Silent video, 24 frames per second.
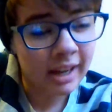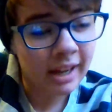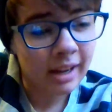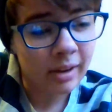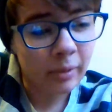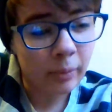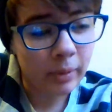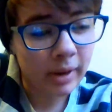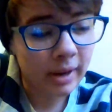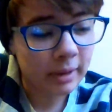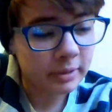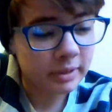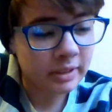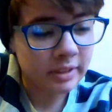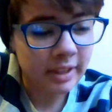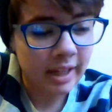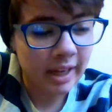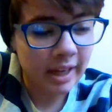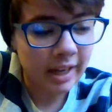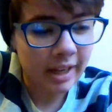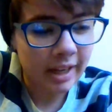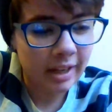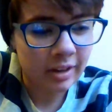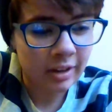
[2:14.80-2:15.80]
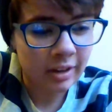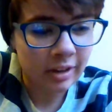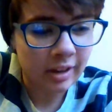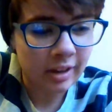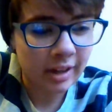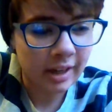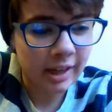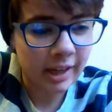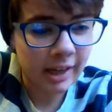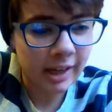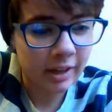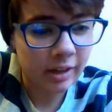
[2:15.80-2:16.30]
When I was dating her, I
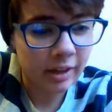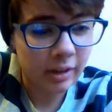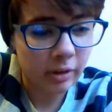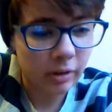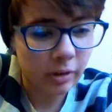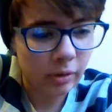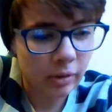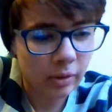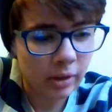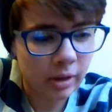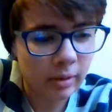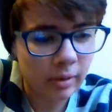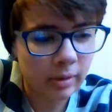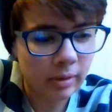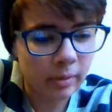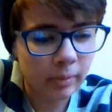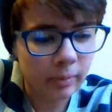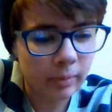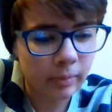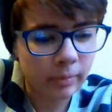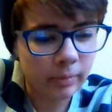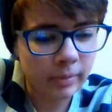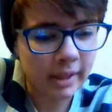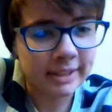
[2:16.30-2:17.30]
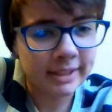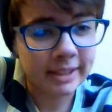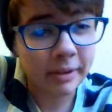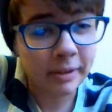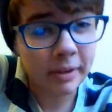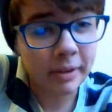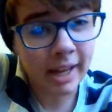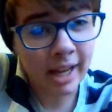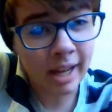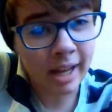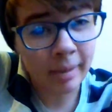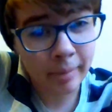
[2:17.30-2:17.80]
kind of knew, like, that's how I
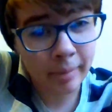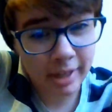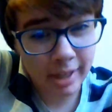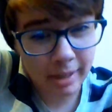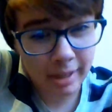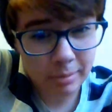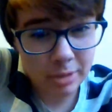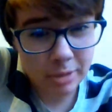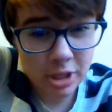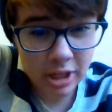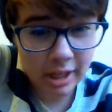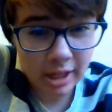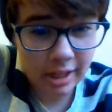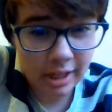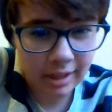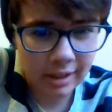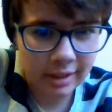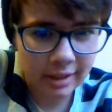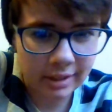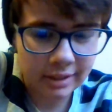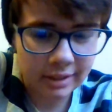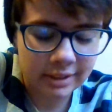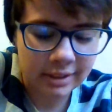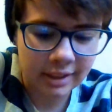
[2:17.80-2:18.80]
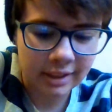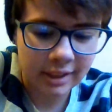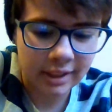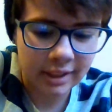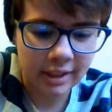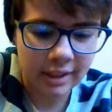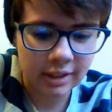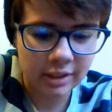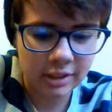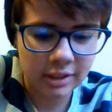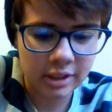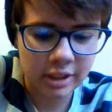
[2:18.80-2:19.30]
got my name Jake. Is like
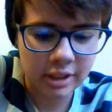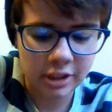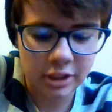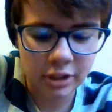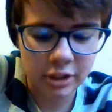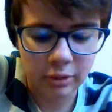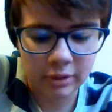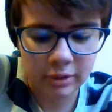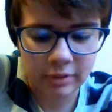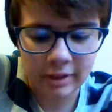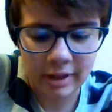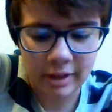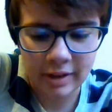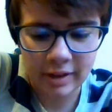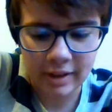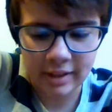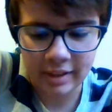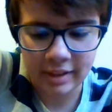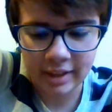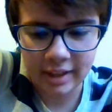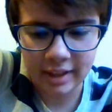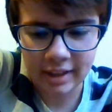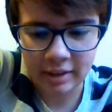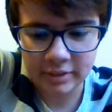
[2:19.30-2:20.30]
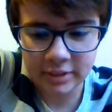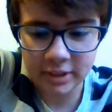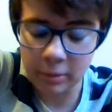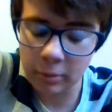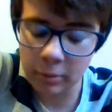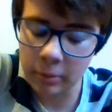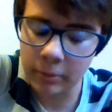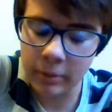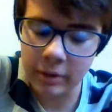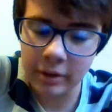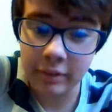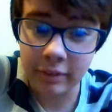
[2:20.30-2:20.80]
she joked around and like I was like,
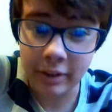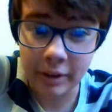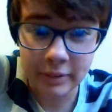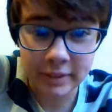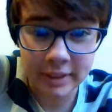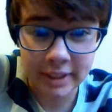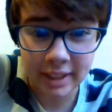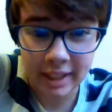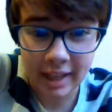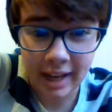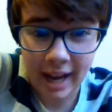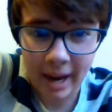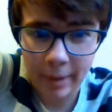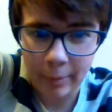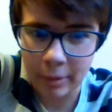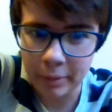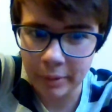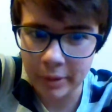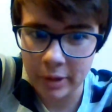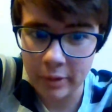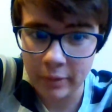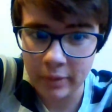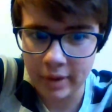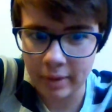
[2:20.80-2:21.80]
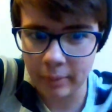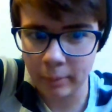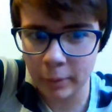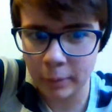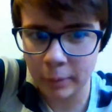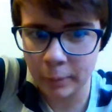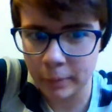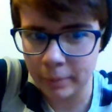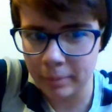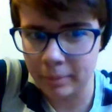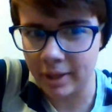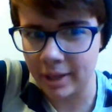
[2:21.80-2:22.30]
what if I was a guy? What
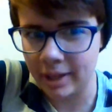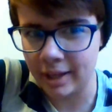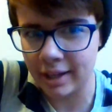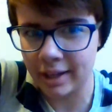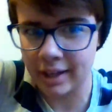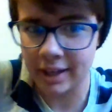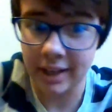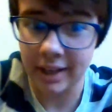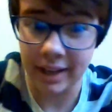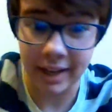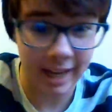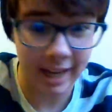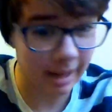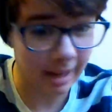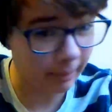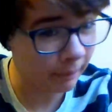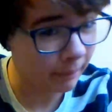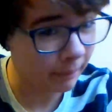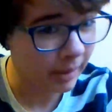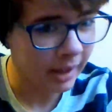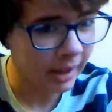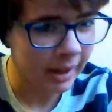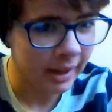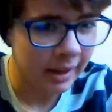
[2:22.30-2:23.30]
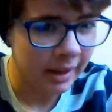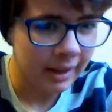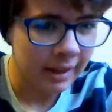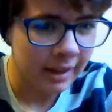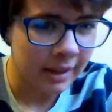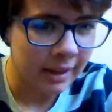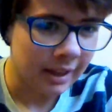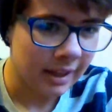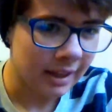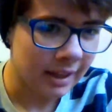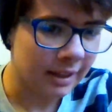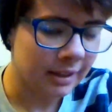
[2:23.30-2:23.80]
would be a name?
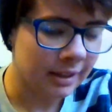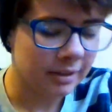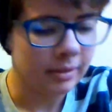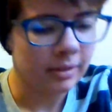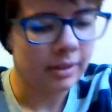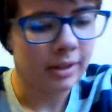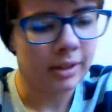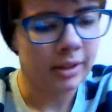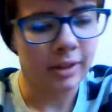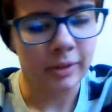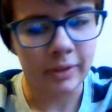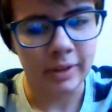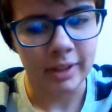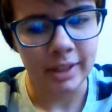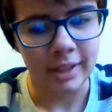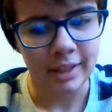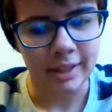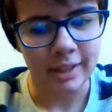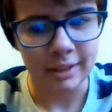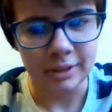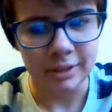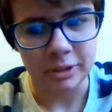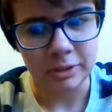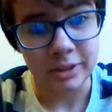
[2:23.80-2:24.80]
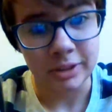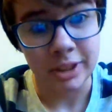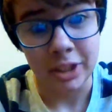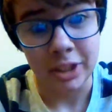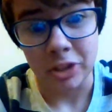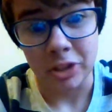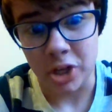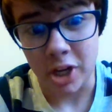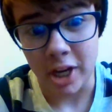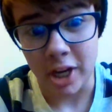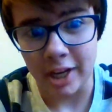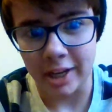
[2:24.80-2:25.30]
And she was like
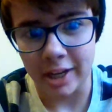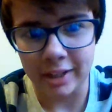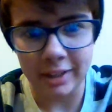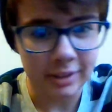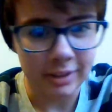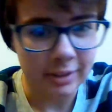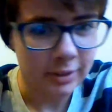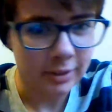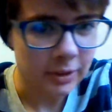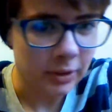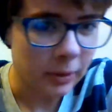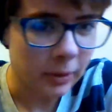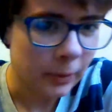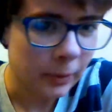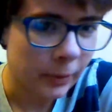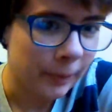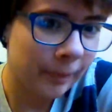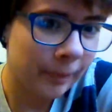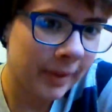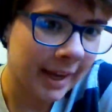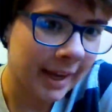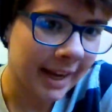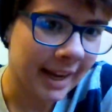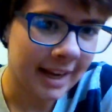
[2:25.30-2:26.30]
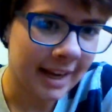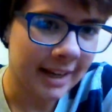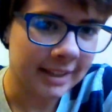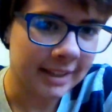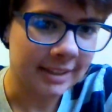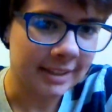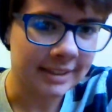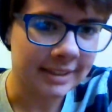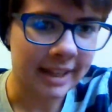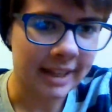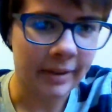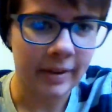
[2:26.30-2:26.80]
Jake, so that kind of
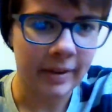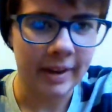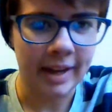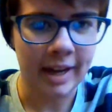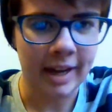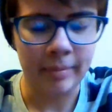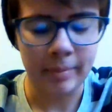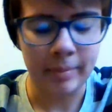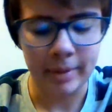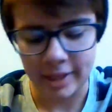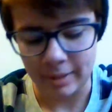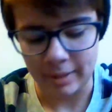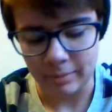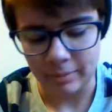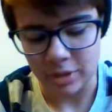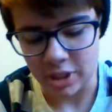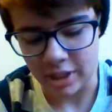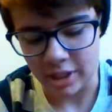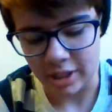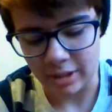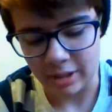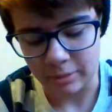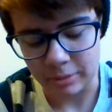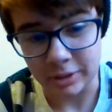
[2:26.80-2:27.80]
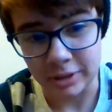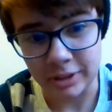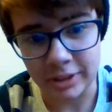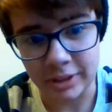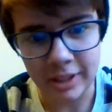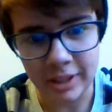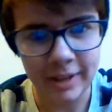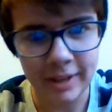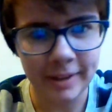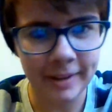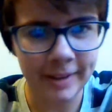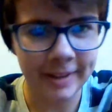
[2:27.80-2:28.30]
is how I got my name Jake, was
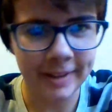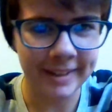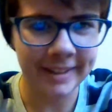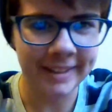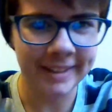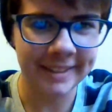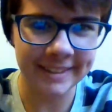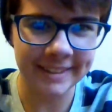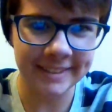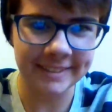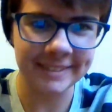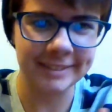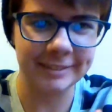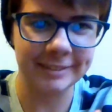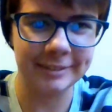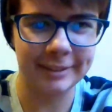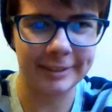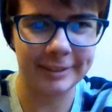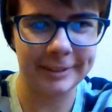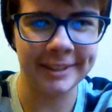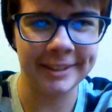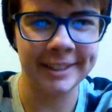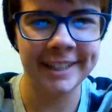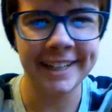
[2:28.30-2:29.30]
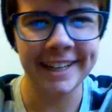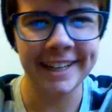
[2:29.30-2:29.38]
because of her.